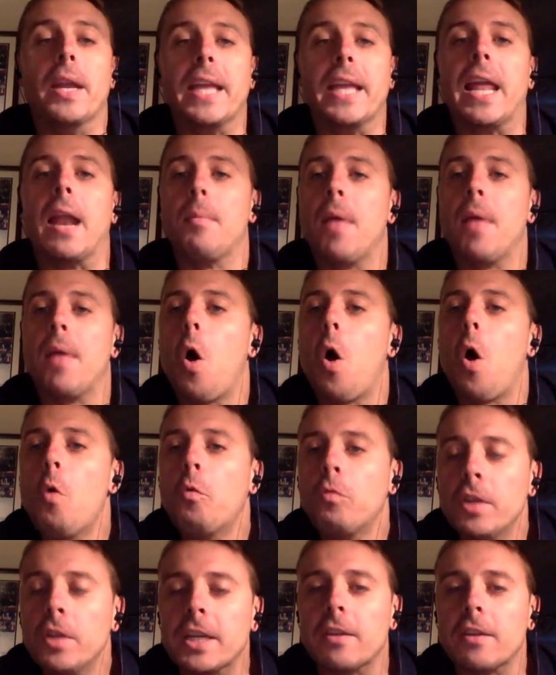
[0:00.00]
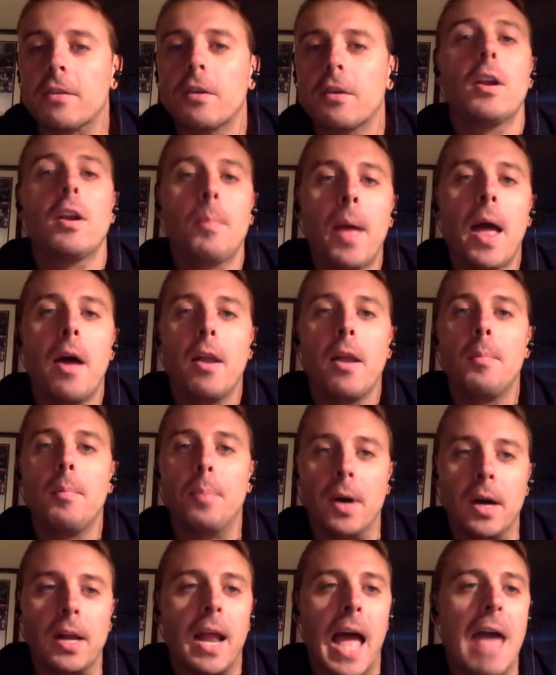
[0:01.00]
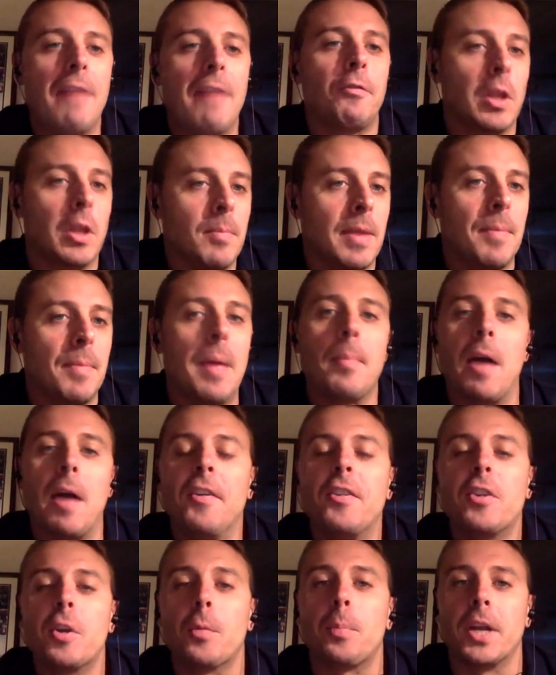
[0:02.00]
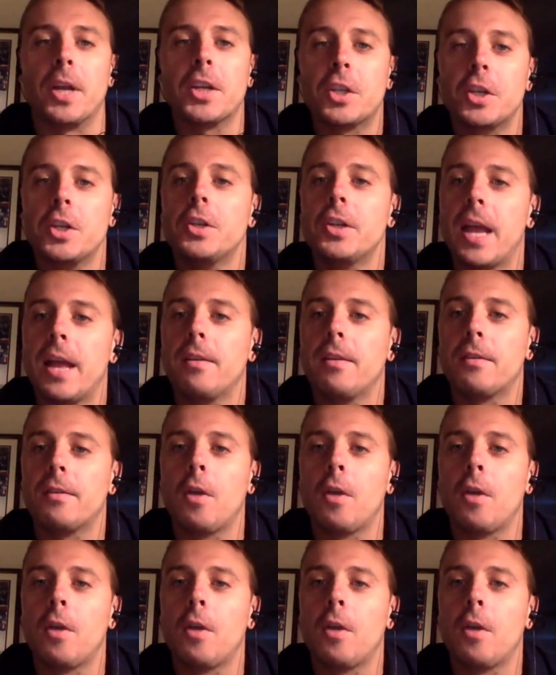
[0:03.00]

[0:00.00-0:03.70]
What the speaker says: Again, I'm not overly concerned about it, but I haven't really made my official predictions yet.